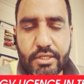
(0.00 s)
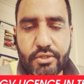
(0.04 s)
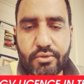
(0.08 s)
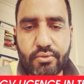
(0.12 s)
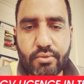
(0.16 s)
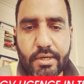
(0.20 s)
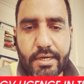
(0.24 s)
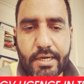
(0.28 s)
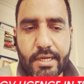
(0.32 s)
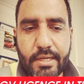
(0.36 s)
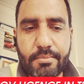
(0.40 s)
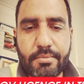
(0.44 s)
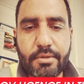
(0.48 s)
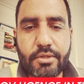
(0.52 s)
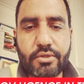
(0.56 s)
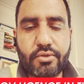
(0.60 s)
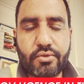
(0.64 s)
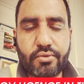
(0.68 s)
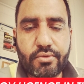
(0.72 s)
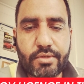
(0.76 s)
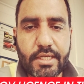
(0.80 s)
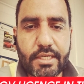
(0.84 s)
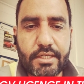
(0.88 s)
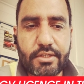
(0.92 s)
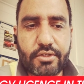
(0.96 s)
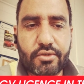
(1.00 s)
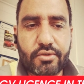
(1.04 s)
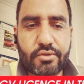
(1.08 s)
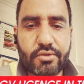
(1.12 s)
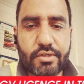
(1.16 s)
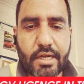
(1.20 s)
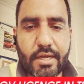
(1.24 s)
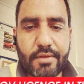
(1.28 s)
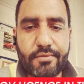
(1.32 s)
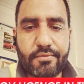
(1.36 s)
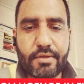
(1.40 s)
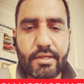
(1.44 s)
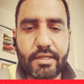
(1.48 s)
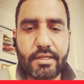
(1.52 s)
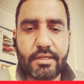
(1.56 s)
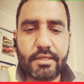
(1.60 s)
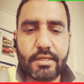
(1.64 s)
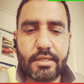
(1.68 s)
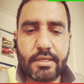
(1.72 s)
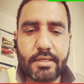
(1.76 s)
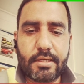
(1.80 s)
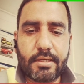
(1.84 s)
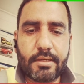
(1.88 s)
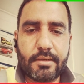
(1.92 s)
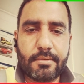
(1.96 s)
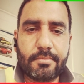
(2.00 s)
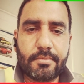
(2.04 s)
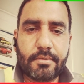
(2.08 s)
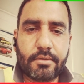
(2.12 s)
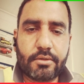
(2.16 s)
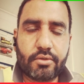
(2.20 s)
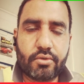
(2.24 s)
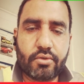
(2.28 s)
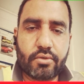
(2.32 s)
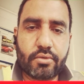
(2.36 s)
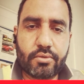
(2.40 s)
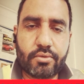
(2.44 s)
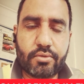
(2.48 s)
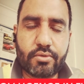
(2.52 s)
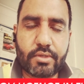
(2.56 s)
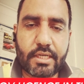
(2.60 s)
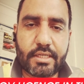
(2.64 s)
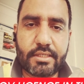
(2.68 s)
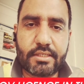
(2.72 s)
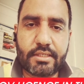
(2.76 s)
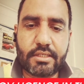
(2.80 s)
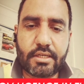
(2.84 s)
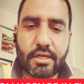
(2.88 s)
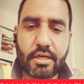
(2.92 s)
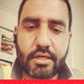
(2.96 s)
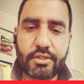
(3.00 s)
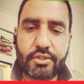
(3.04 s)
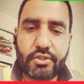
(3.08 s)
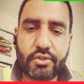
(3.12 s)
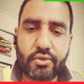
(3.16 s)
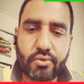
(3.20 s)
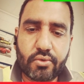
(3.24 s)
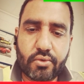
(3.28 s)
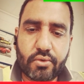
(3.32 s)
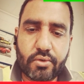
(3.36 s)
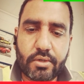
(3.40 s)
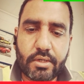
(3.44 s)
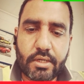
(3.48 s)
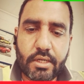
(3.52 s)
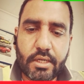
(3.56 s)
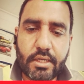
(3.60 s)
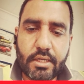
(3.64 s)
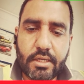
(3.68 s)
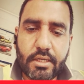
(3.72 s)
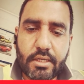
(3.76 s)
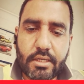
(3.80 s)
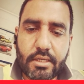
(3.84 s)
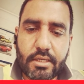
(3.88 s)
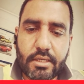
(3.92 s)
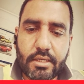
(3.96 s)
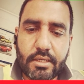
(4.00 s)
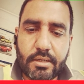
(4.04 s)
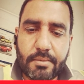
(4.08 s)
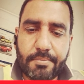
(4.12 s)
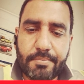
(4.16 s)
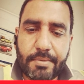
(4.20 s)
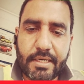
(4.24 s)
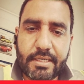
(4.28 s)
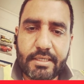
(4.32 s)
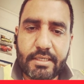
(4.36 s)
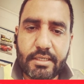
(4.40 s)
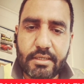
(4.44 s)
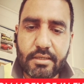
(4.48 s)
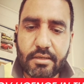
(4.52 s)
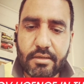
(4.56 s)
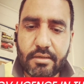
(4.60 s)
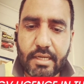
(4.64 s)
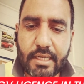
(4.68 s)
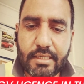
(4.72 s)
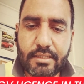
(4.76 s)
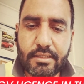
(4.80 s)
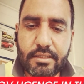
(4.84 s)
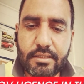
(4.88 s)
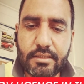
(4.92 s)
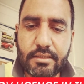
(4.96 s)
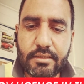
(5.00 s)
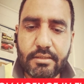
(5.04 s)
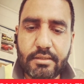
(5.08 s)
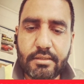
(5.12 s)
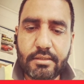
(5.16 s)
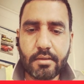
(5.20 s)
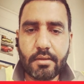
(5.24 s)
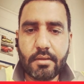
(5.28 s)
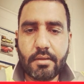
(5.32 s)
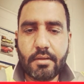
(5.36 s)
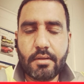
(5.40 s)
you are able to take your driving, you can start your practical lessons,